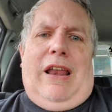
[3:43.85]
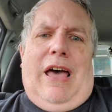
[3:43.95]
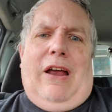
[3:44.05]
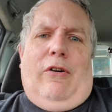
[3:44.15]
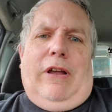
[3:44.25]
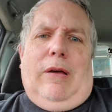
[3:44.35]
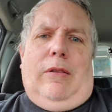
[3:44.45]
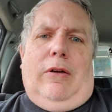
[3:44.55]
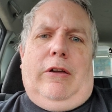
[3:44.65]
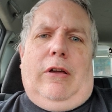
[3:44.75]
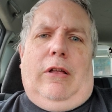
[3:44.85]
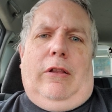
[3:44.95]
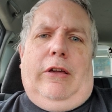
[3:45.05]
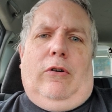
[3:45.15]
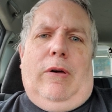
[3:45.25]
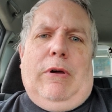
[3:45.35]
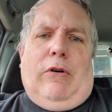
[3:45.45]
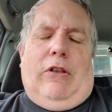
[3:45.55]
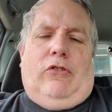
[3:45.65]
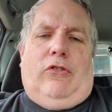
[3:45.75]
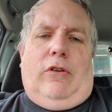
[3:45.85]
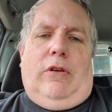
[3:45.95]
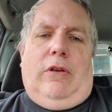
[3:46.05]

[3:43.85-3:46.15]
hiring illegal immigrants.